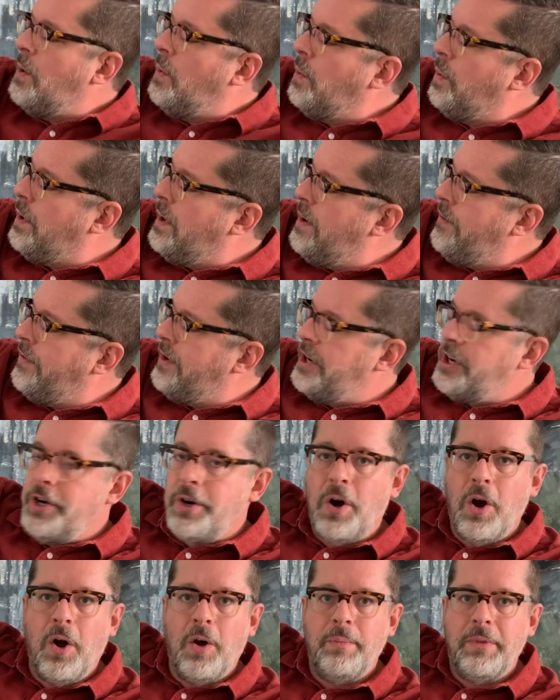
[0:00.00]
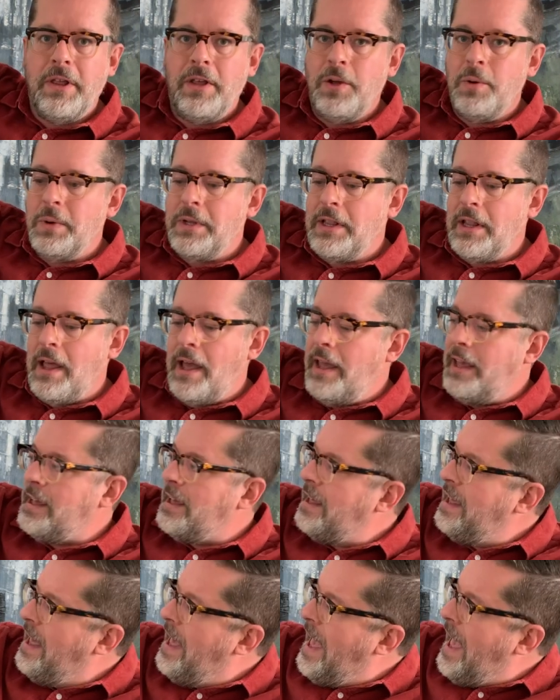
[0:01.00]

wherever in your home that you would like.